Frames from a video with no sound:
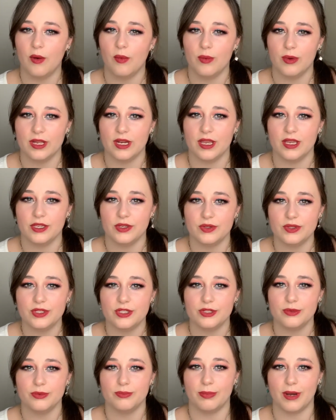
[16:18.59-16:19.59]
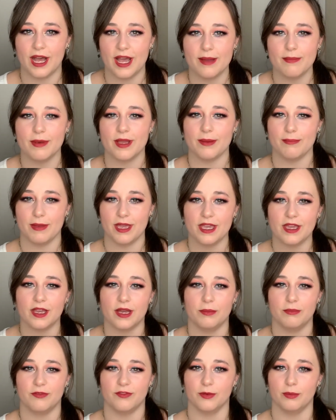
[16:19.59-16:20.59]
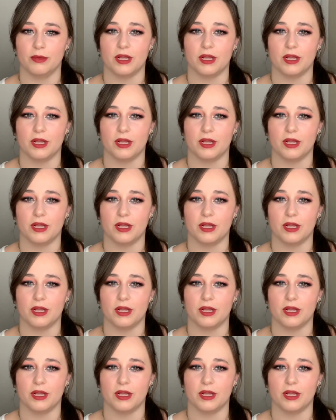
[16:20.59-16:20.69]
when I used to buy my makeup from